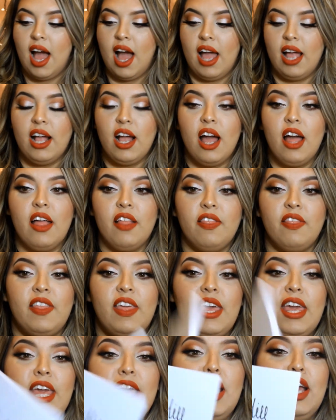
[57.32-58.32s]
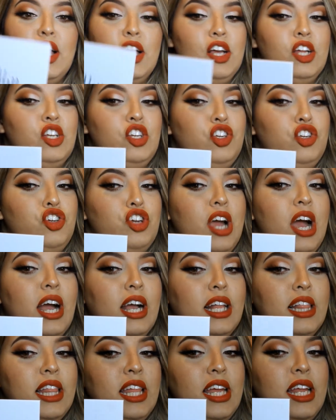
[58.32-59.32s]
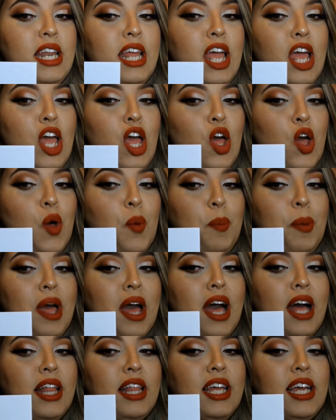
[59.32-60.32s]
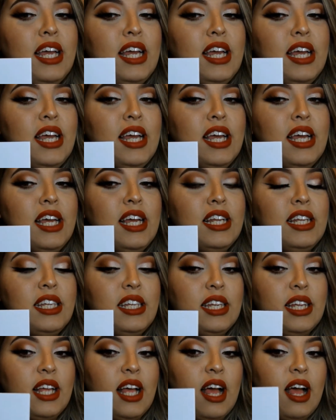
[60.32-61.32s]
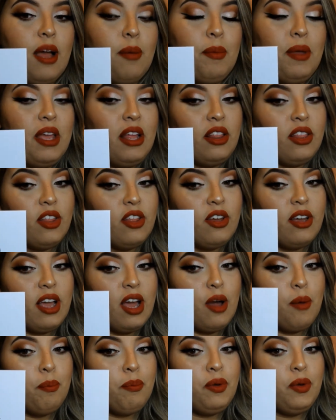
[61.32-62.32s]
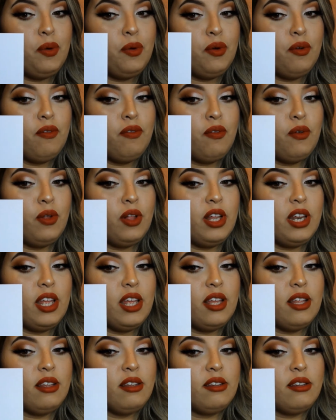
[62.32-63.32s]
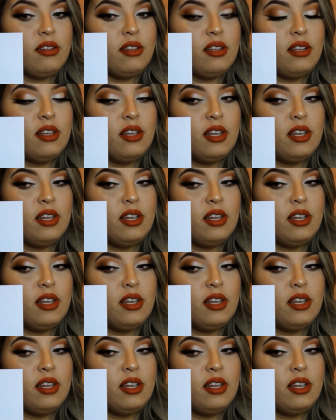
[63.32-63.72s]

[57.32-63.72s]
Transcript: I got the Jaclyn Hair Palette. I mean, look how beautiful it is.